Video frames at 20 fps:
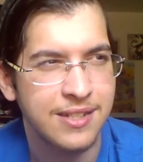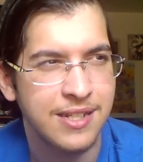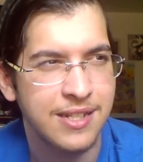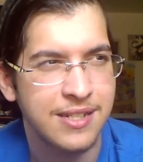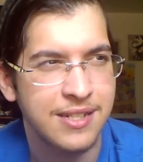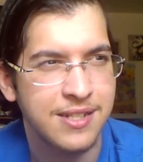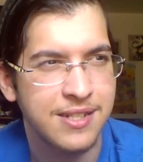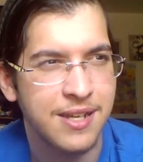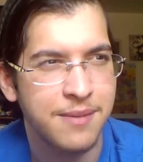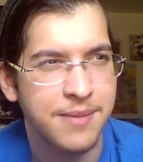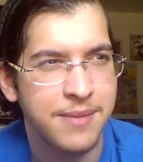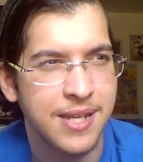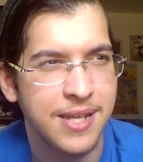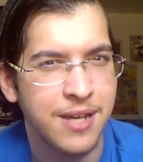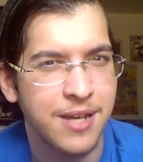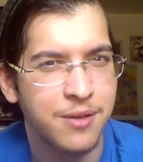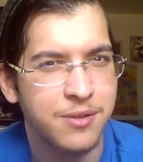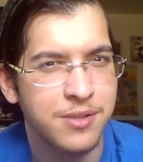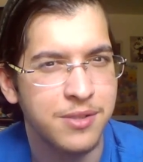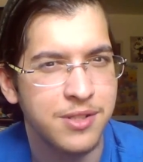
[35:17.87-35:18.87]
it's coming
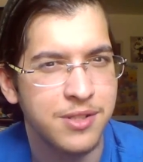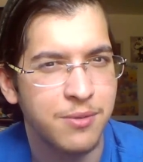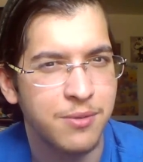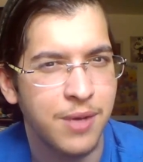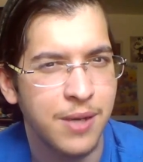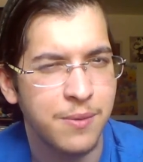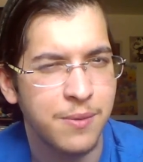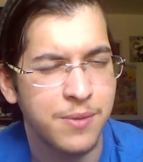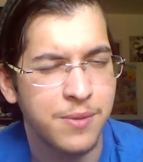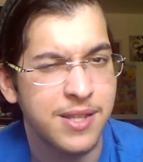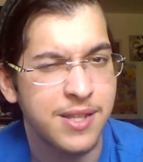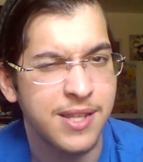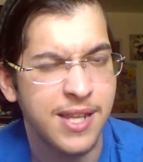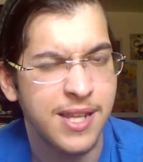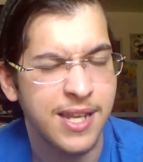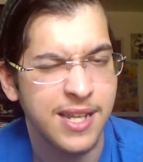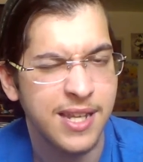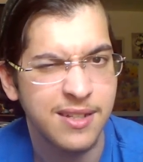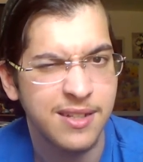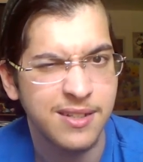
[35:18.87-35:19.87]
out, so why wouldn't
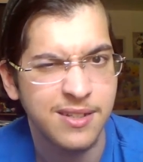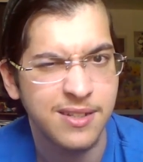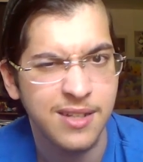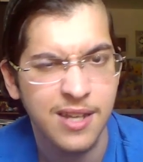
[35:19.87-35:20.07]
they?